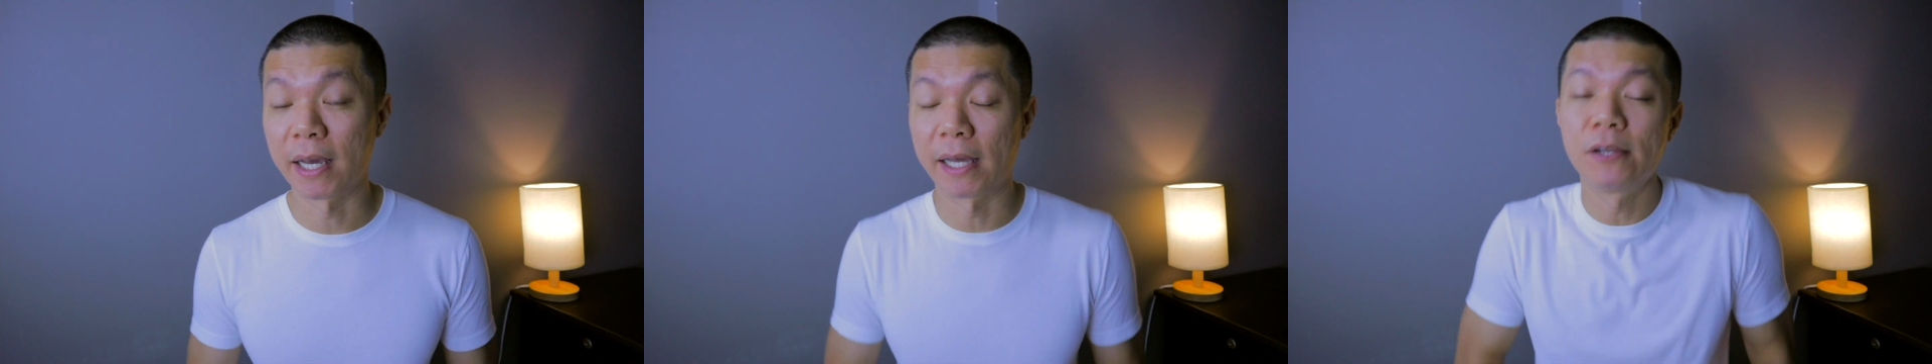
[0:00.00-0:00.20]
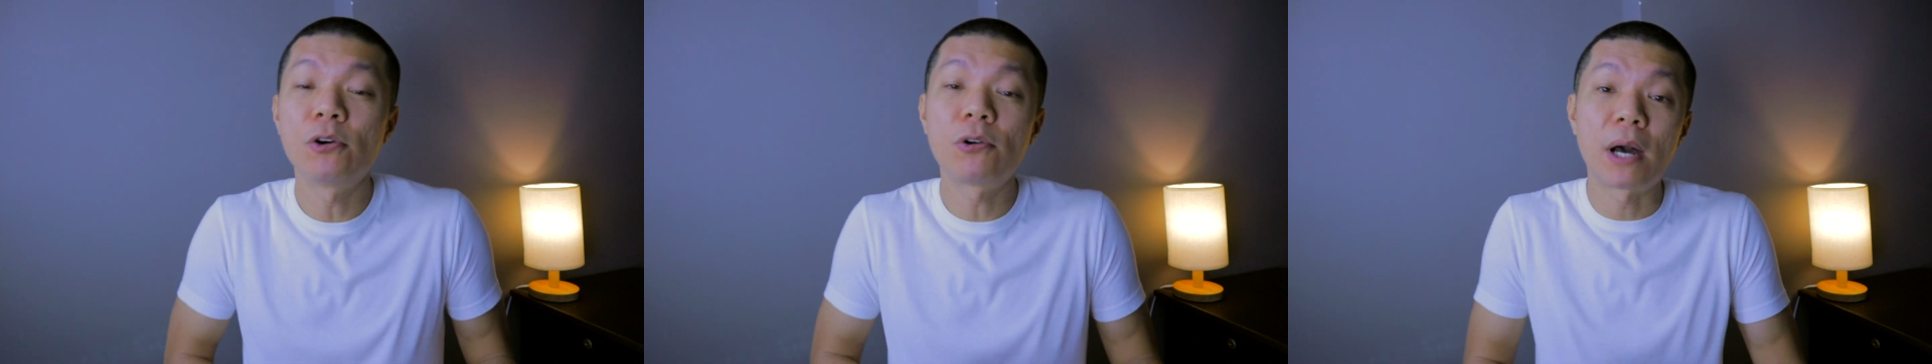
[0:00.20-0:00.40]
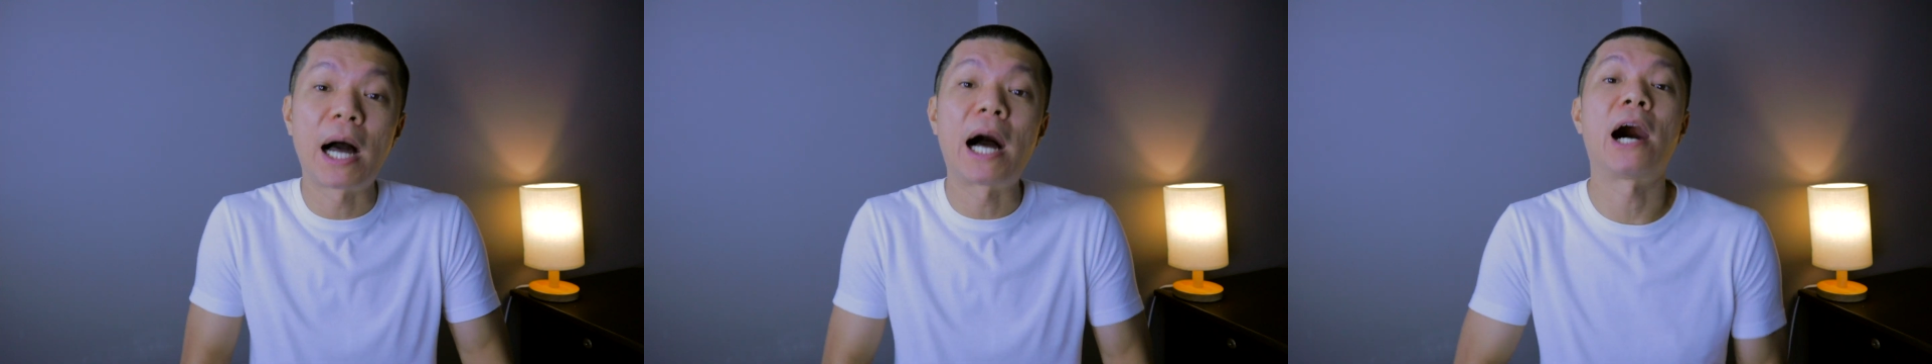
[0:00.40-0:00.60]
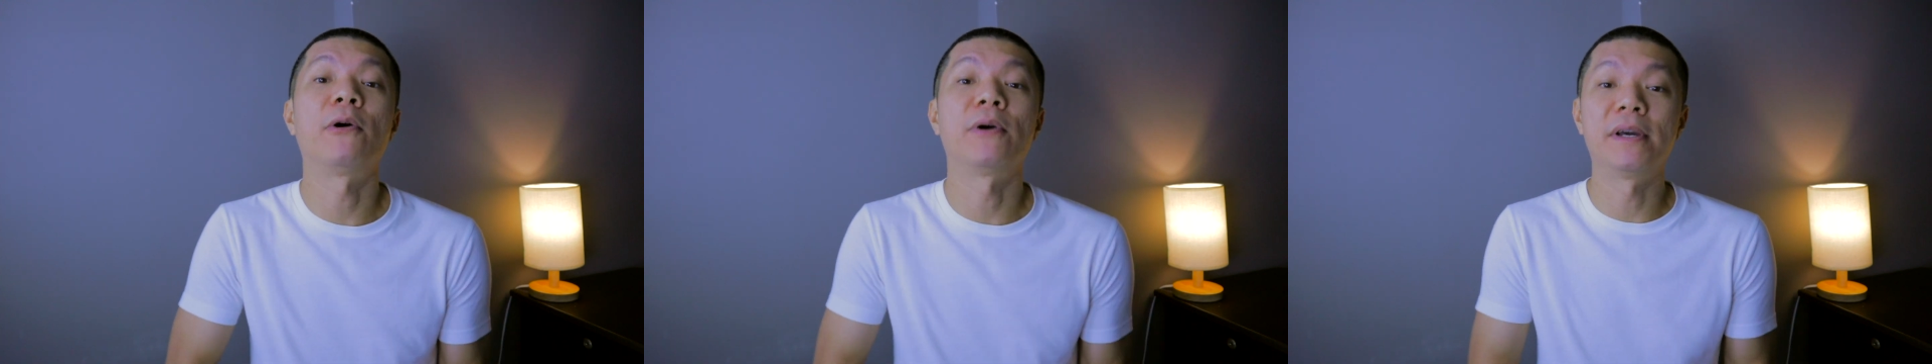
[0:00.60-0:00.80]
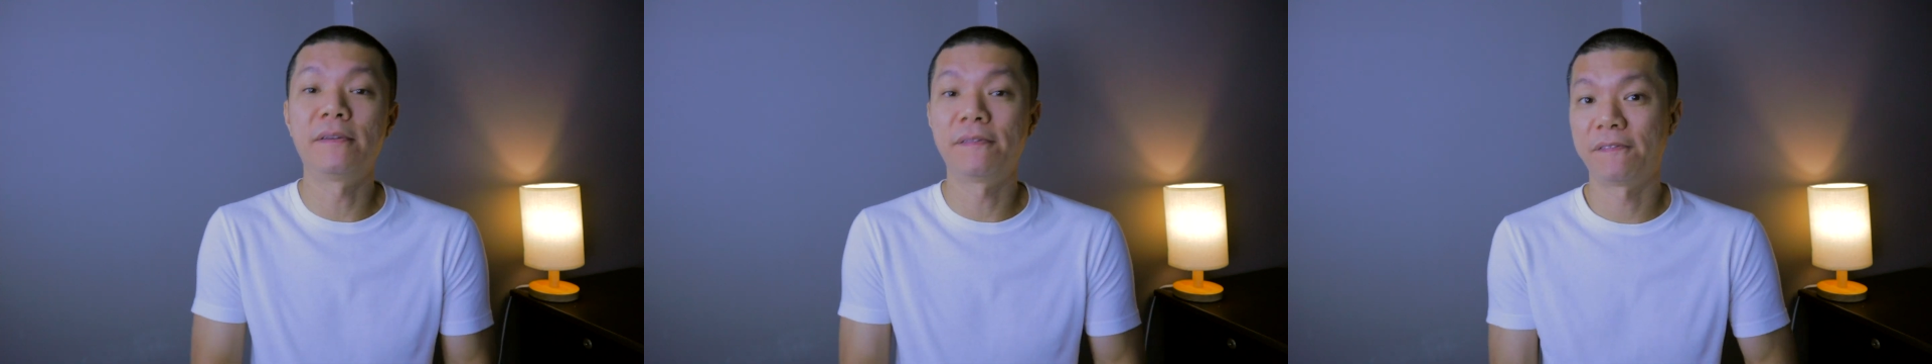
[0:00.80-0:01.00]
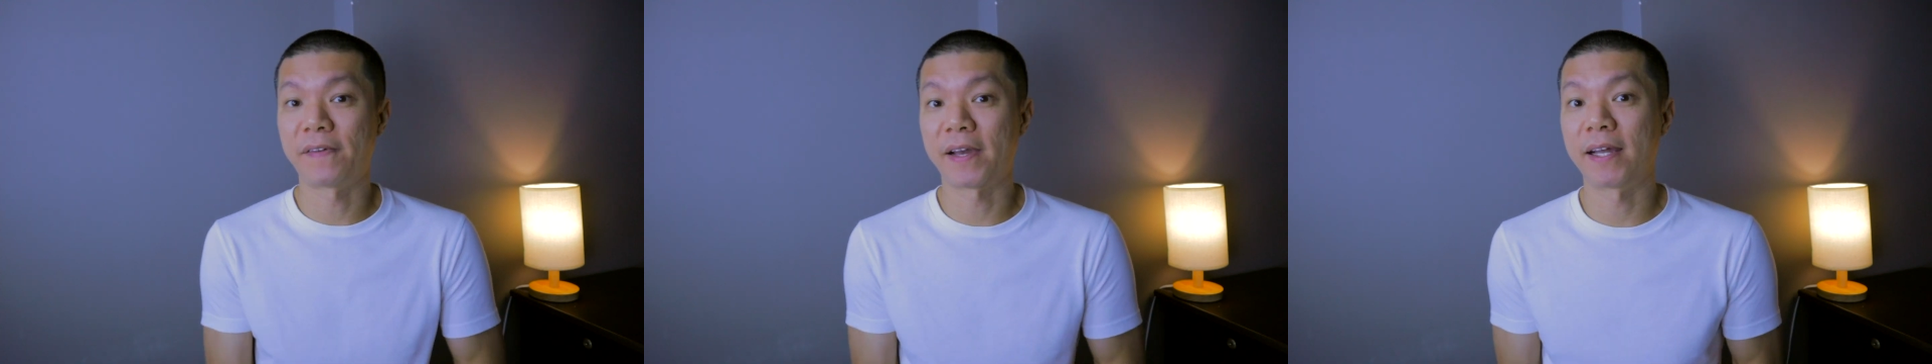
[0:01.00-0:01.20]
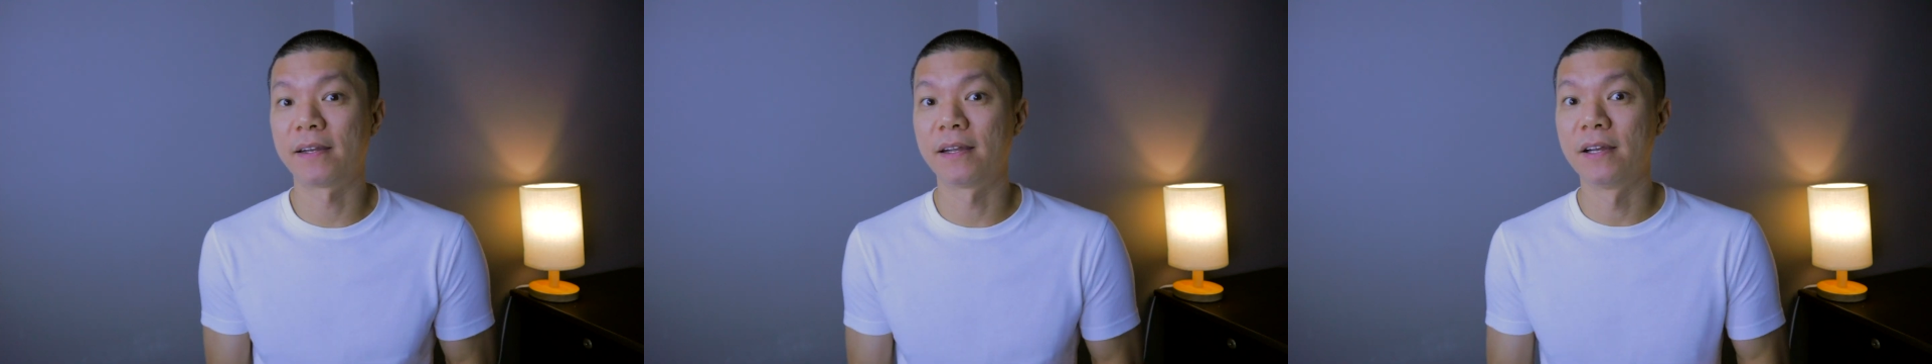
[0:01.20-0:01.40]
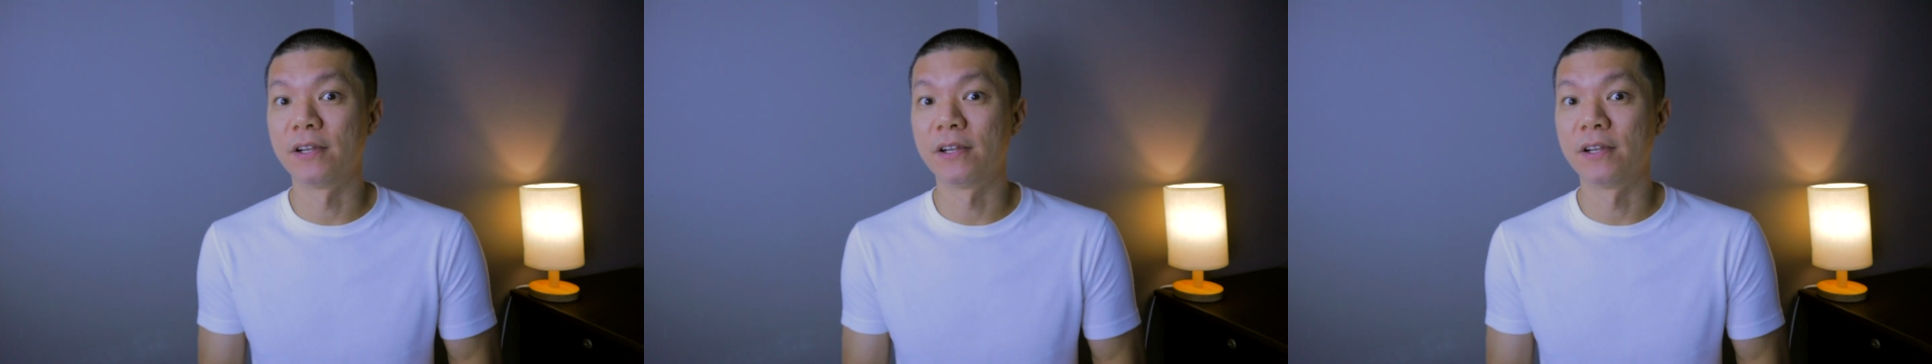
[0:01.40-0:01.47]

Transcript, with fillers: and look how it fared